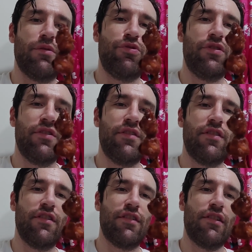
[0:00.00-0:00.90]
I'm sure
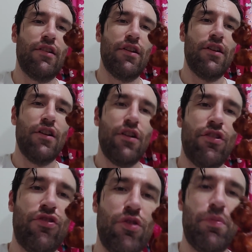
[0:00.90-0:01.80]
this is
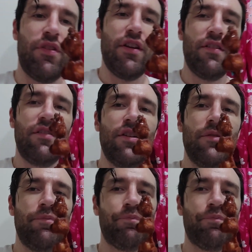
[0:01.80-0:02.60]
super tasty,